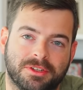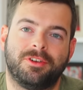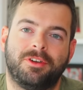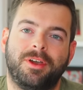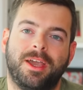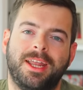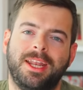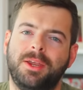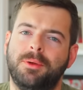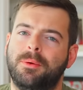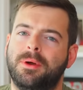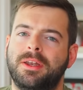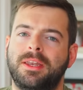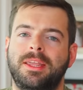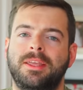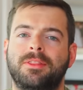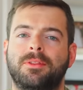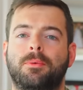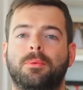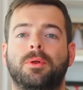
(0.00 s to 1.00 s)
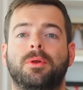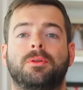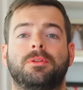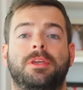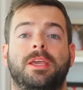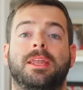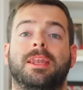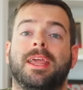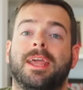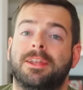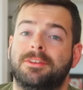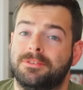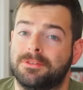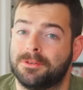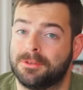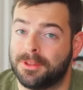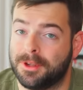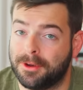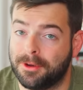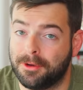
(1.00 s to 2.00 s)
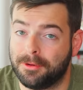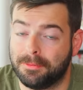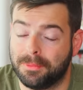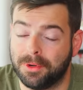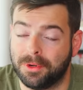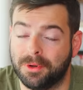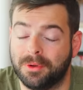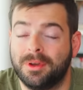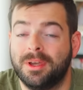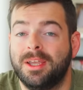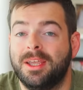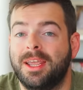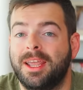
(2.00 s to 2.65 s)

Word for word: So anyone in the world can enter their homebrew